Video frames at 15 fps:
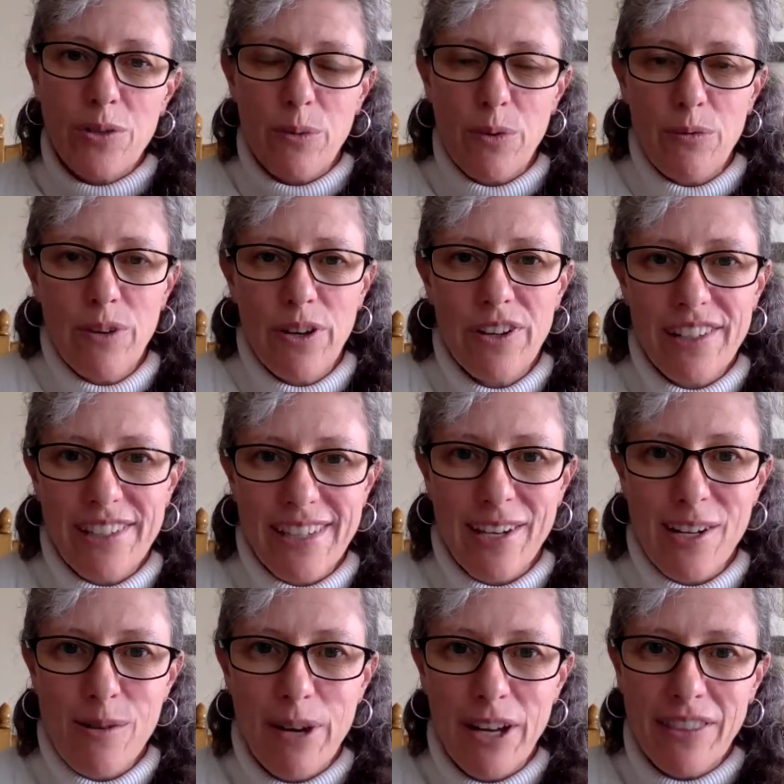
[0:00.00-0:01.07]
And we're very
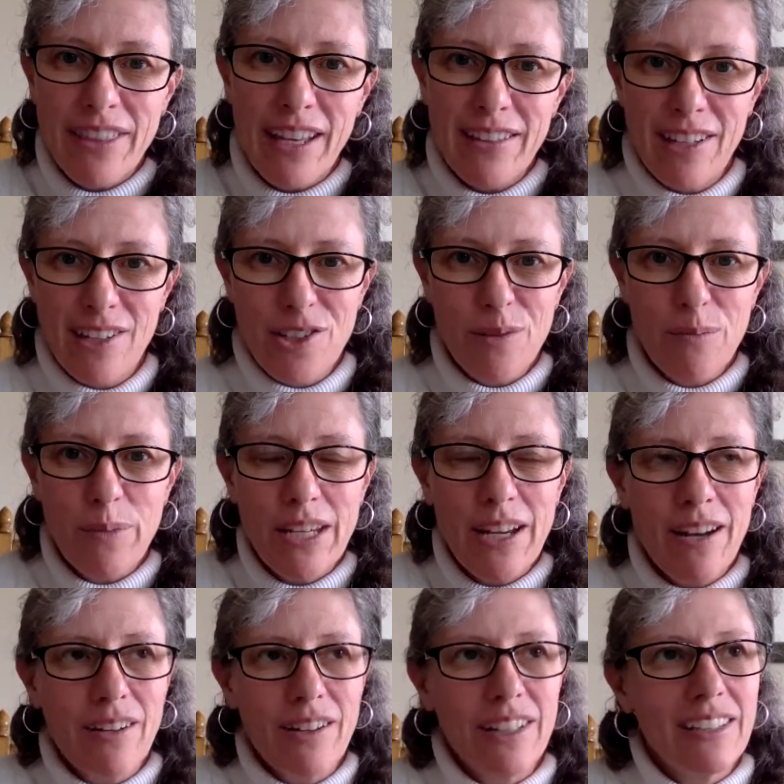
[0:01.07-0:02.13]
excited about that. That should be
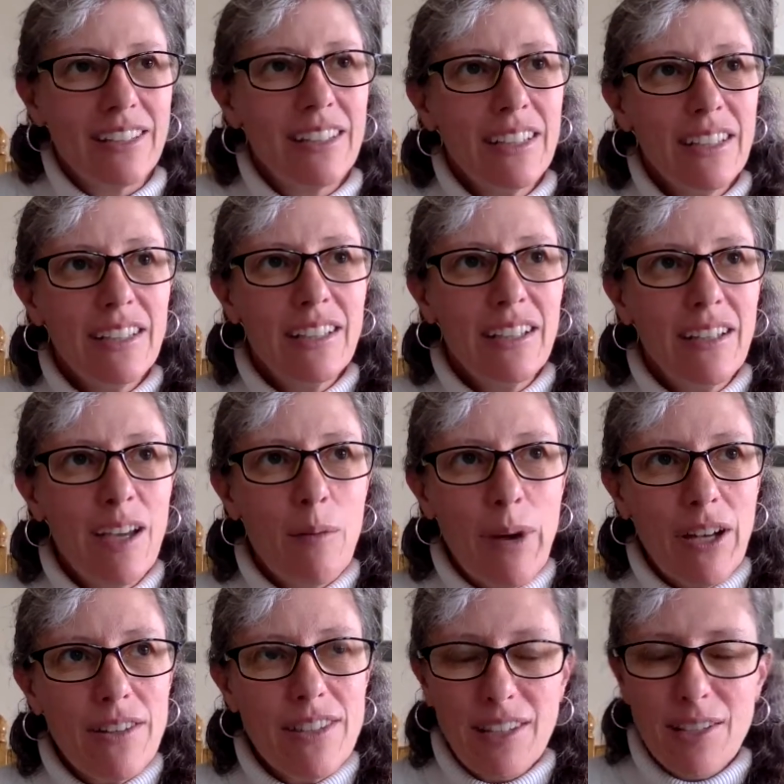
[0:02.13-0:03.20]
out in
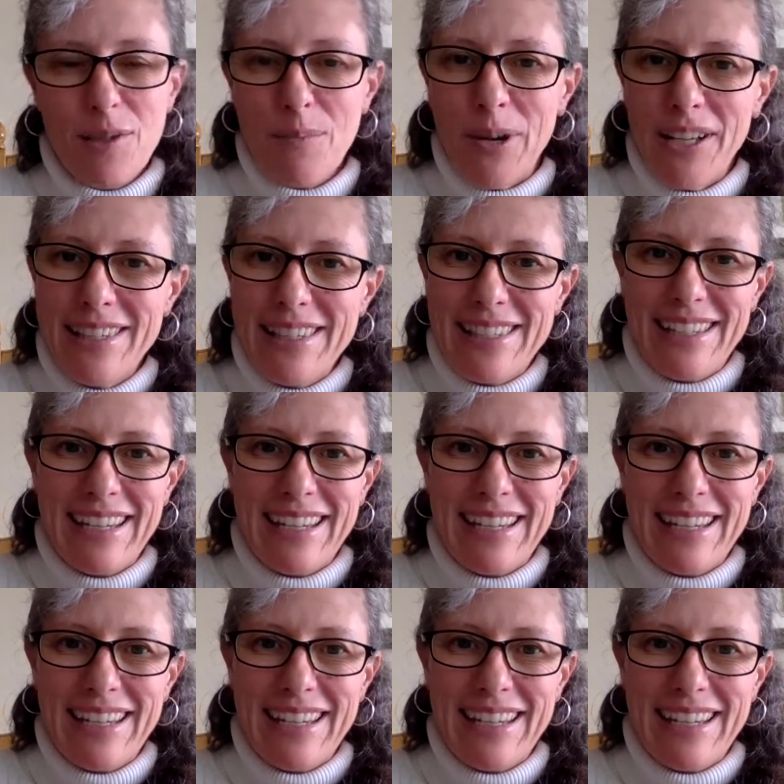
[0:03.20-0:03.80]
about 6 months.